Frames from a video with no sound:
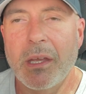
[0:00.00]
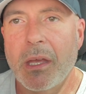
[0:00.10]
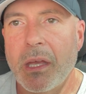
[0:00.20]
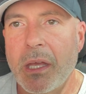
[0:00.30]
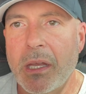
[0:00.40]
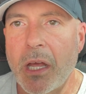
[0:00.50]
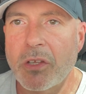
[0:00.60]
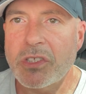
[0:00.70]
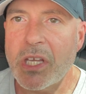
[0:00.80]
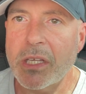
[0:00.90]
And I'll
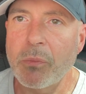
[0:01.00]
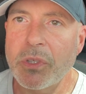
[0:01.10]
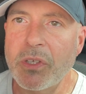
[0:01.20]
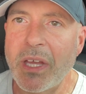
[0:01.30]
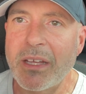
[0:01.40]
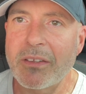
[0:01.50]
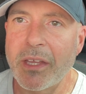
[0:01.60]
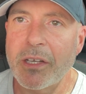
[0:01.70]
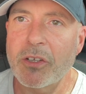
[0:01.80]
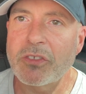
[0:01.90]
check in with you guys
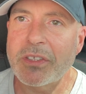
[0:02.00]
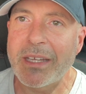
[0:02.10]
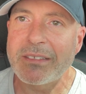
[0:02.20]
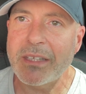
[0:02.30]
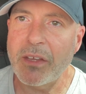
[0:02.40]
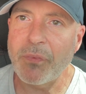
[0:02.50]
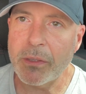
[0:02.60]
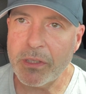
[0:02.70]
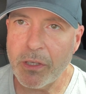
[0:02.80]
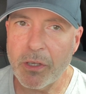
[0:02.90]
later. Stay safe
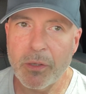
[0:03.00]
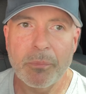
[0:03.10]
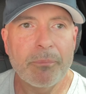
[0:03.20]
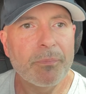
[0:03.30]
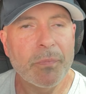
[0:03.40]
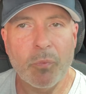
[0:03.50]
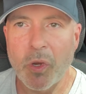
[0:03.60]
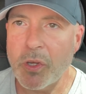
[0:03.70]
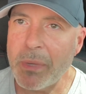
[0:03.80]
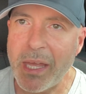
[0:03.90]
out there. Wear
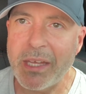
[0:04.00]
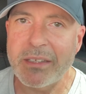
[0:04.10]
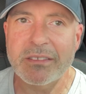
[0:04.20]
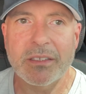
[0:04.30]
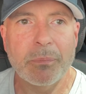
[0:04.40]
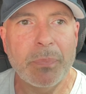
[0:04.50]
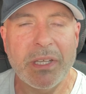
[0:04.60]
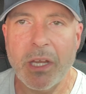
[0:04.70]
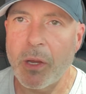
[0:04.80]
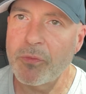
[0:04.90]
your mask. Be
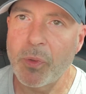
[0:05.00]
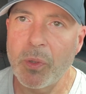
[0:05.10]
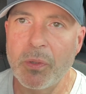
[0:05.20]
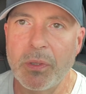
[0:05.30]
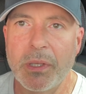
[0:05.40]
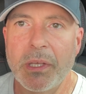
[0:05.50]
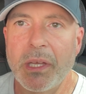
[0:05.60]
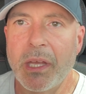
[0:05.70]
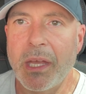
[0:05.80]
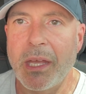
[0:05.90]
careful.
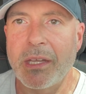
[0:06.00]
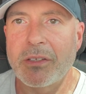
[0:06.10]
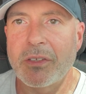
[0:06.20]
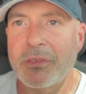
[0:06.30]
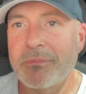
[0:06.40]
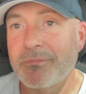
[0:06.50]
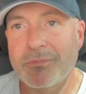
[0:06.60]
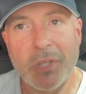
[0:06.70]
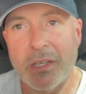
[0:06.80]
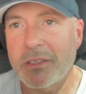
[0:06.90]
And
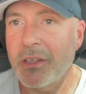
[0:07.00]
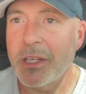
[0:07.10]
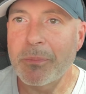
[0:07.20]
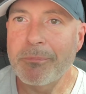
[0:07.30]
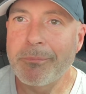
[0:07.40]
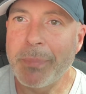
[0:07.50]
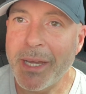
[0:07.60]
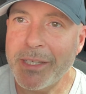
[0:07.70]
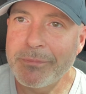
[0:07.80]
talk to you later. Bye.